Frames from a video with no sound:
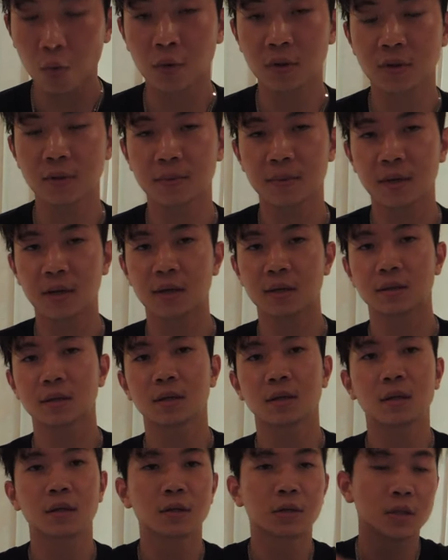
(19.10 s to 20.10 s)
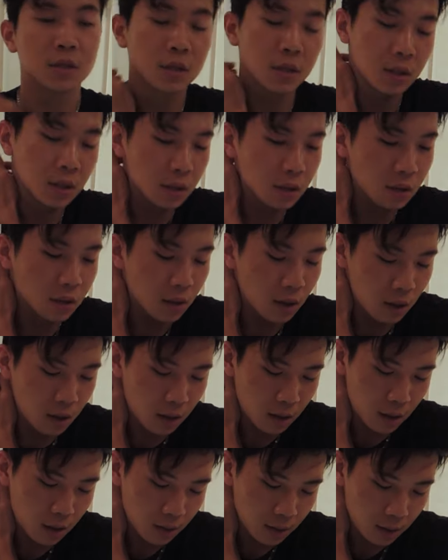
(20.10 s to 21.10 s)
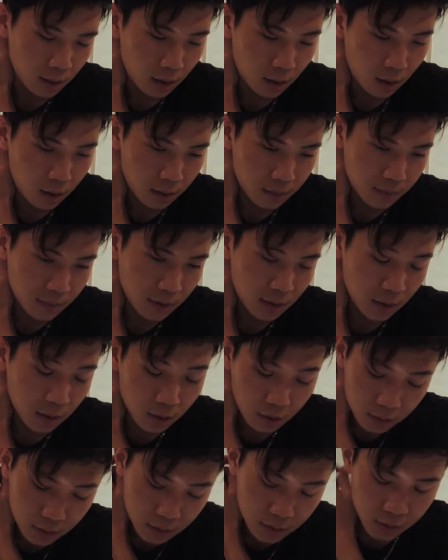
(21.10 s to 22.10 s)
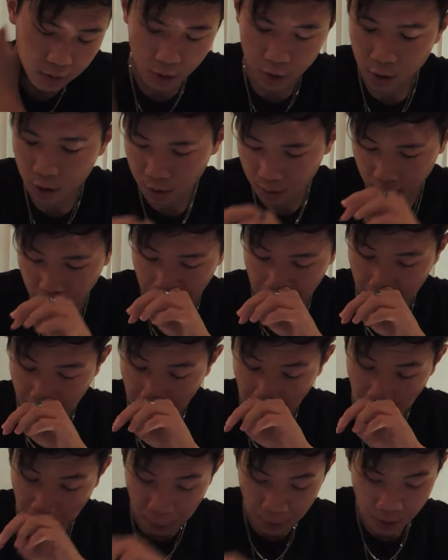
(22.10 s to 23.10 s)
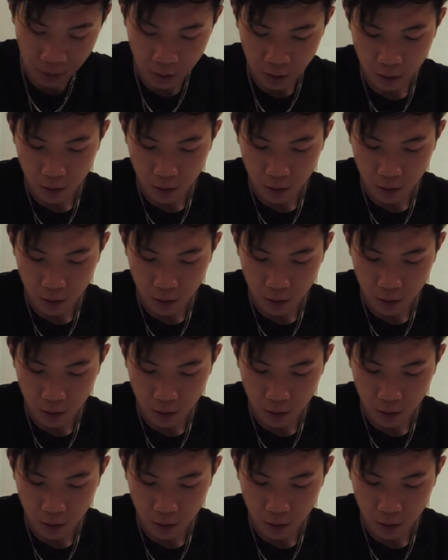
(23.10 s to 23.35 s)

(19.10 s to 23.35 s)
What's up guys, Kito Chee here, and I'm here to talk about